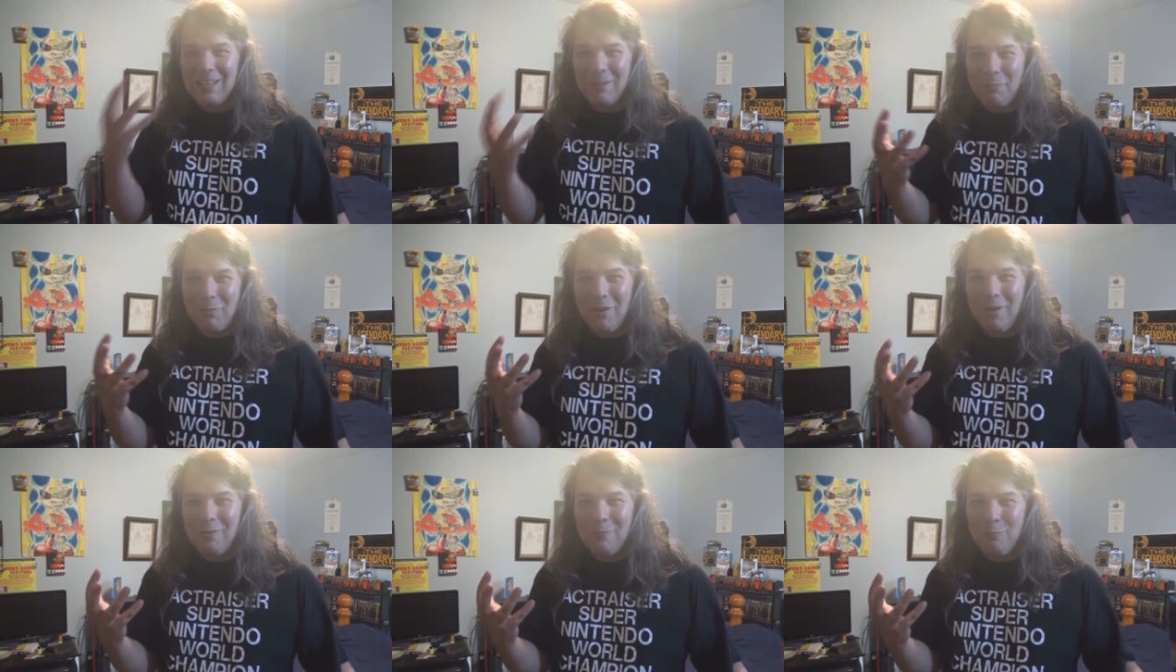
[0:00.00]
the
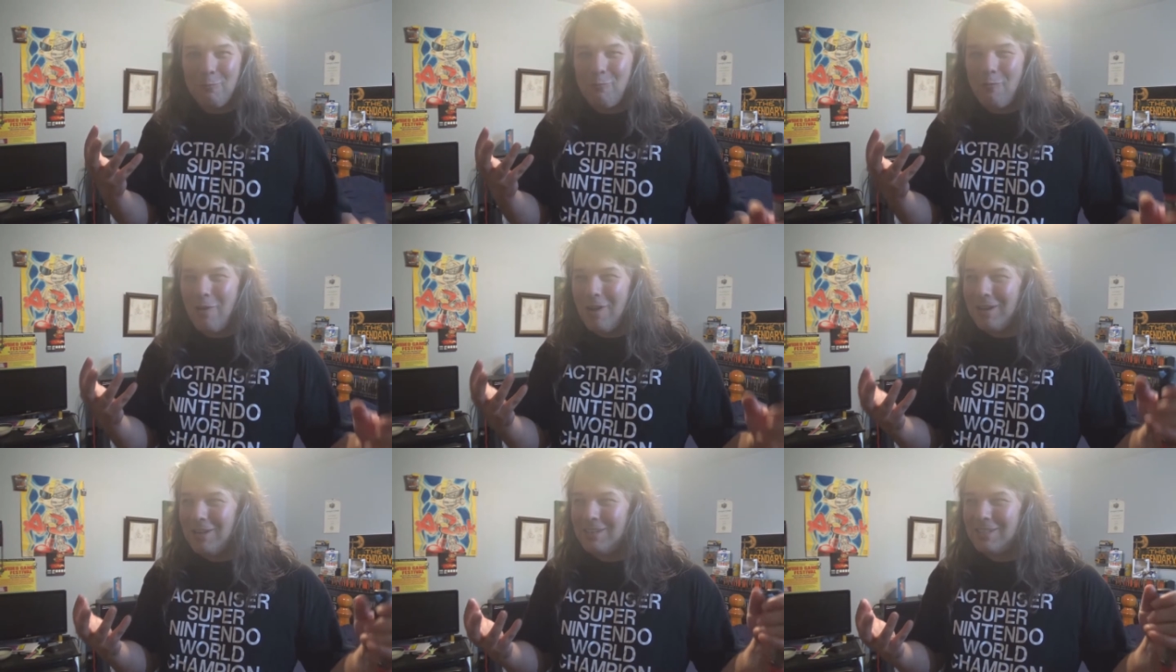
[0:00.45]
problem
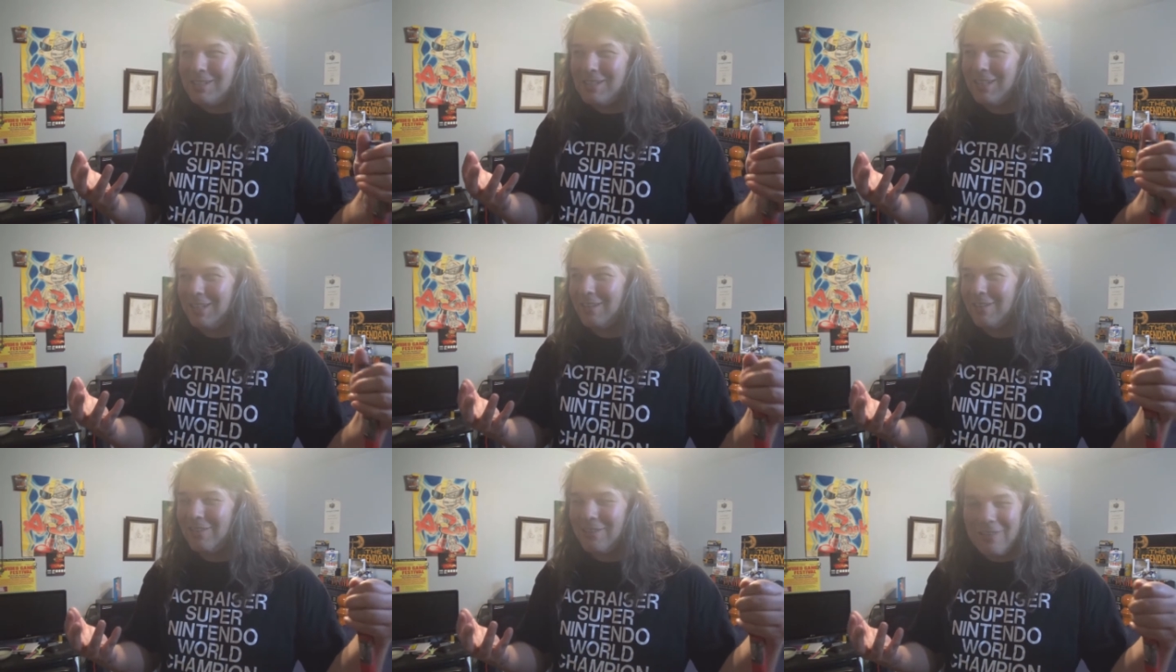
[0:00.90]
was,
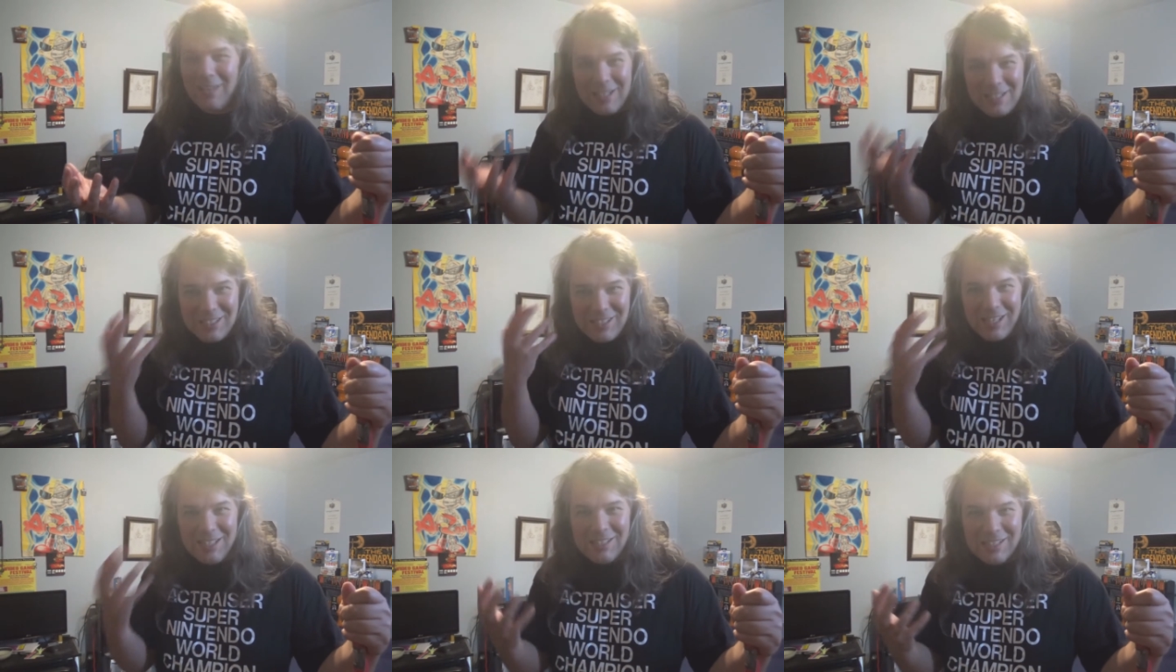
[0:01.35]
they
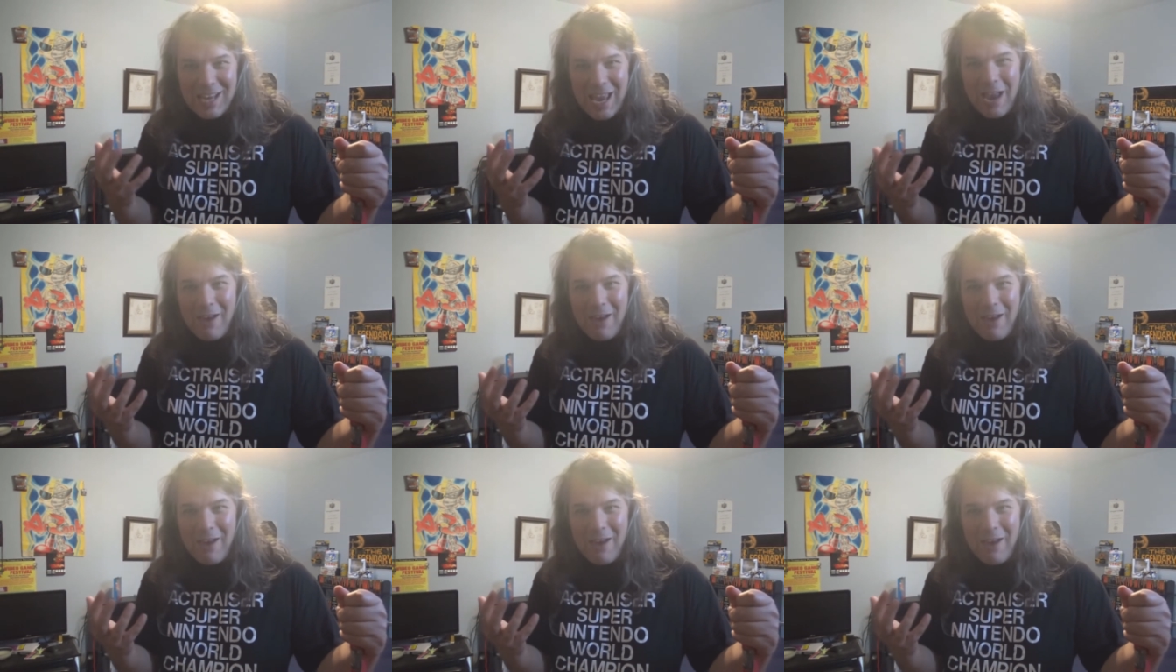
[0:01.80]
changed